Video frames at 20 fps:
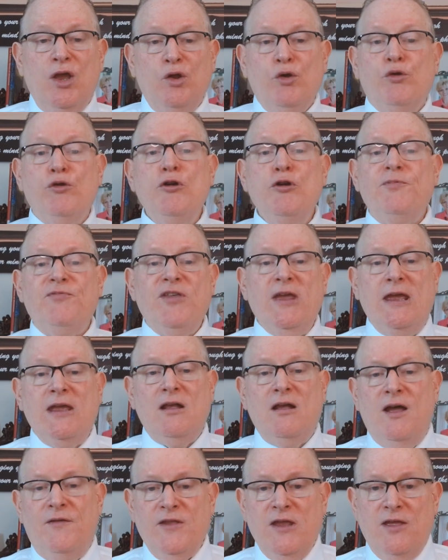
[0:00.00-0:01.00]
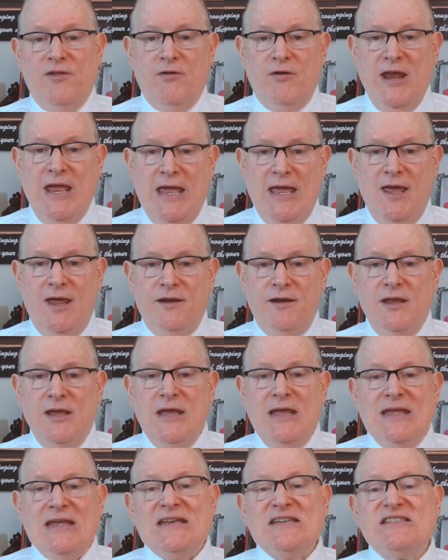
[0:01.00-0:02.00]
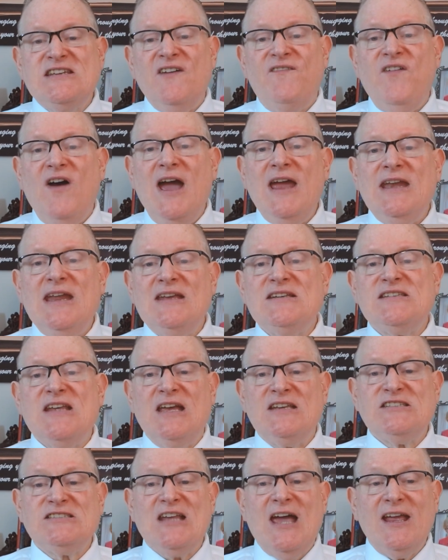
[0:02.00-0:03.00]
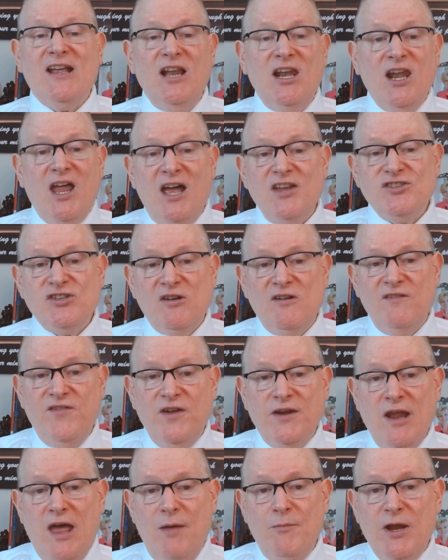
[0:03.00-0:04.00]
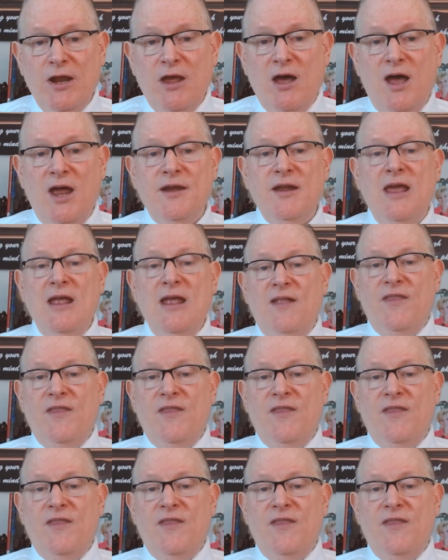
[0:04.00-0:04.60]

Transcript: Groupthink, on the other hand, is defined as a psychological phenomenon